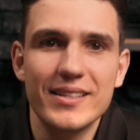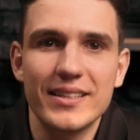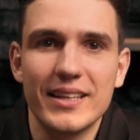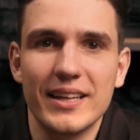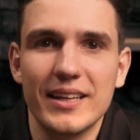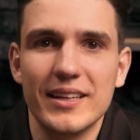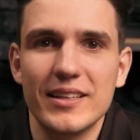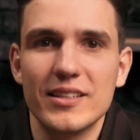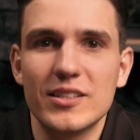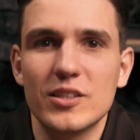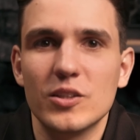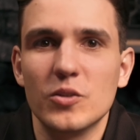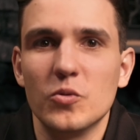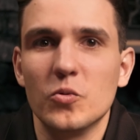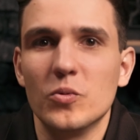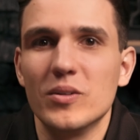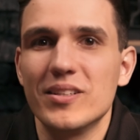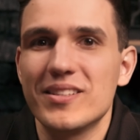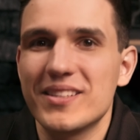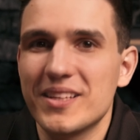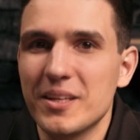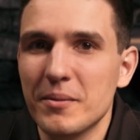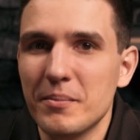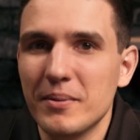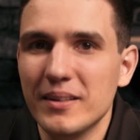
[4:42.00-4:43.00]
case, we
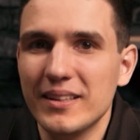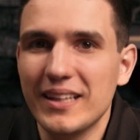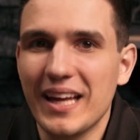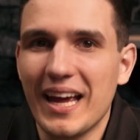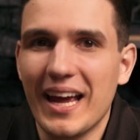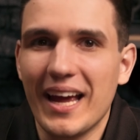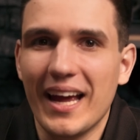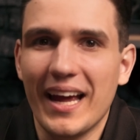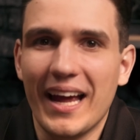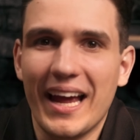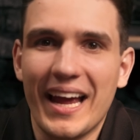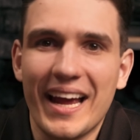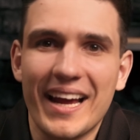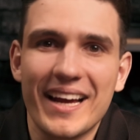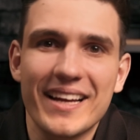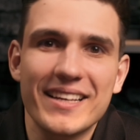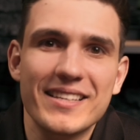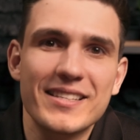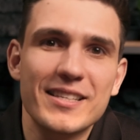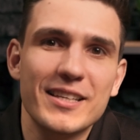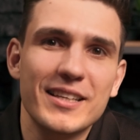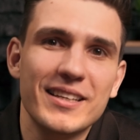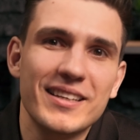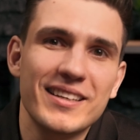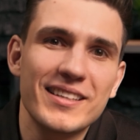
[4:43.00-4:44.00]
skip it
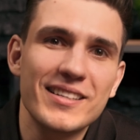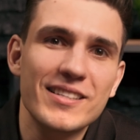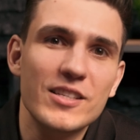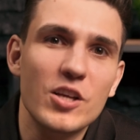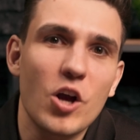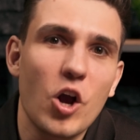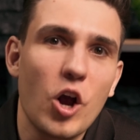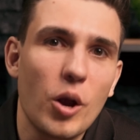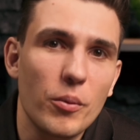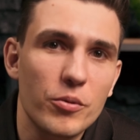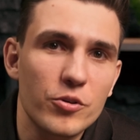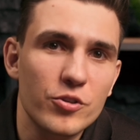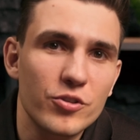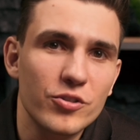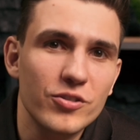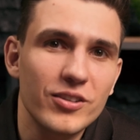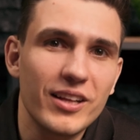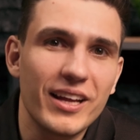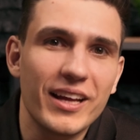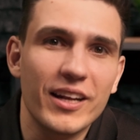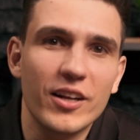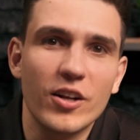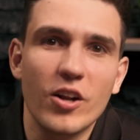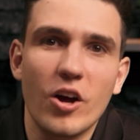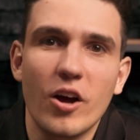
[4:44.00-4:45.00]
as it is optional
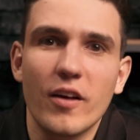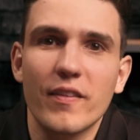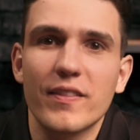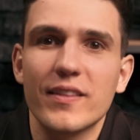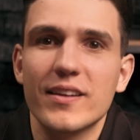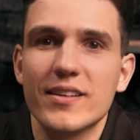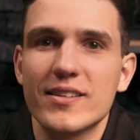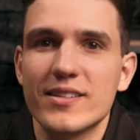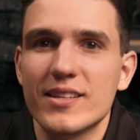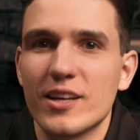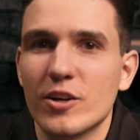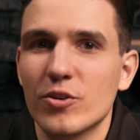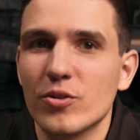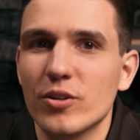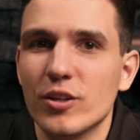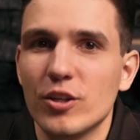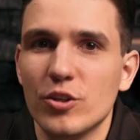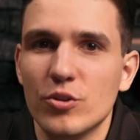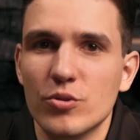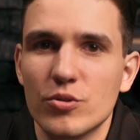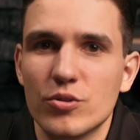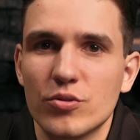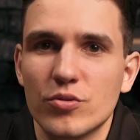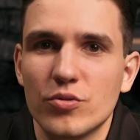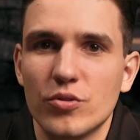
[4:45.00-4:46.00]
and not necessarily
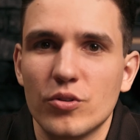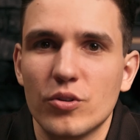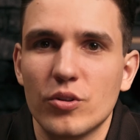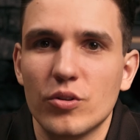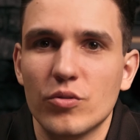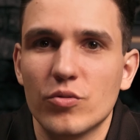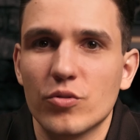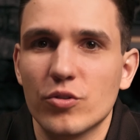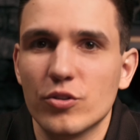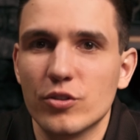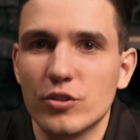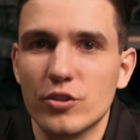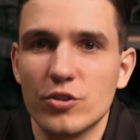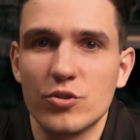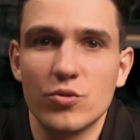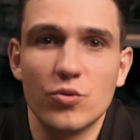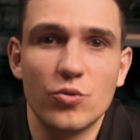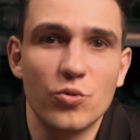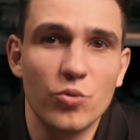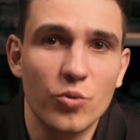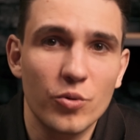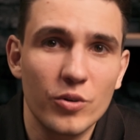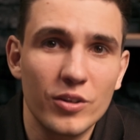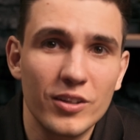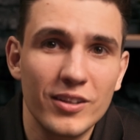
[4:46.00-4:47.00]
useful for this
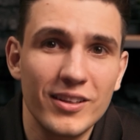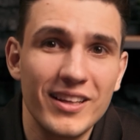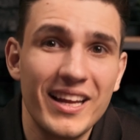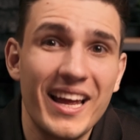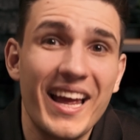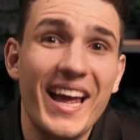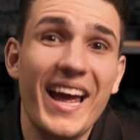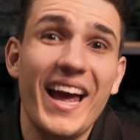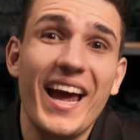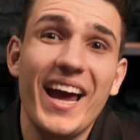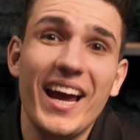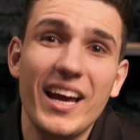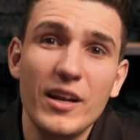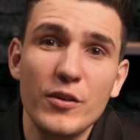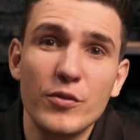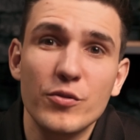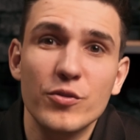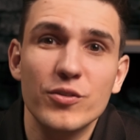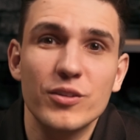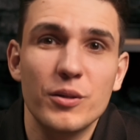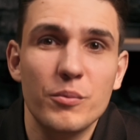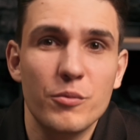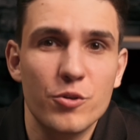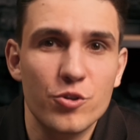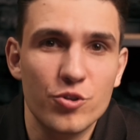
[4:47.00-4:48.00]
tutorial and for
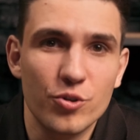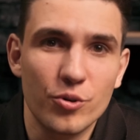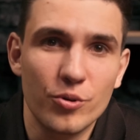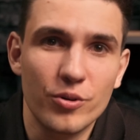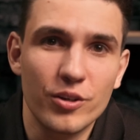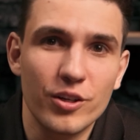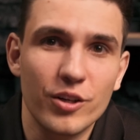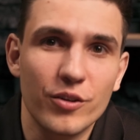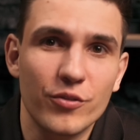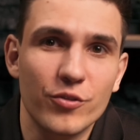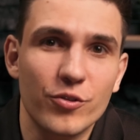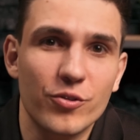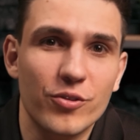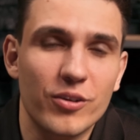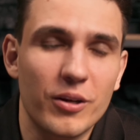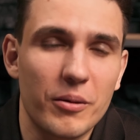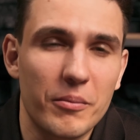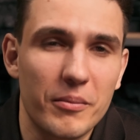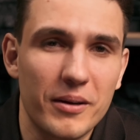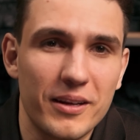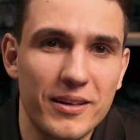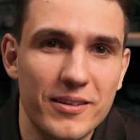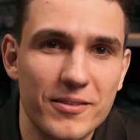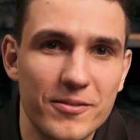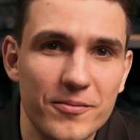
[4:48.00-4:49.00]
the majority of your
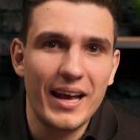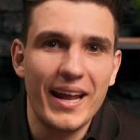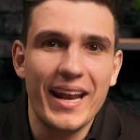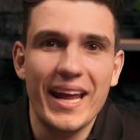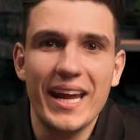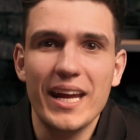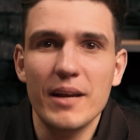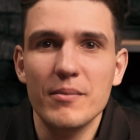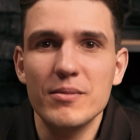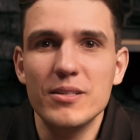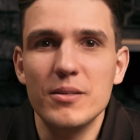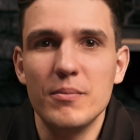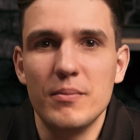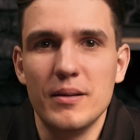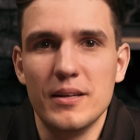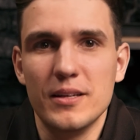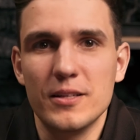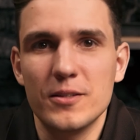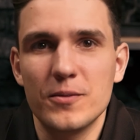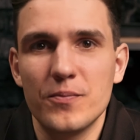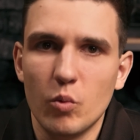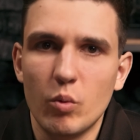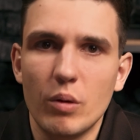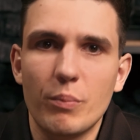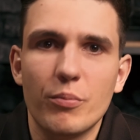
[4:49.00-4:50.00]
campaigns. At
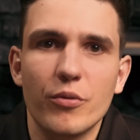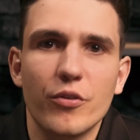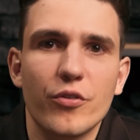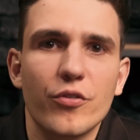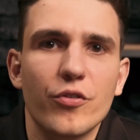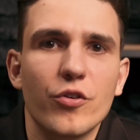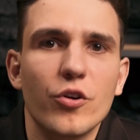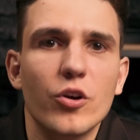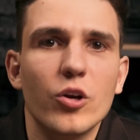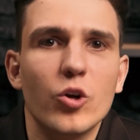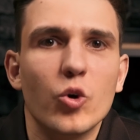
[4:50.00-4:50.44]
AMZBs, we prefer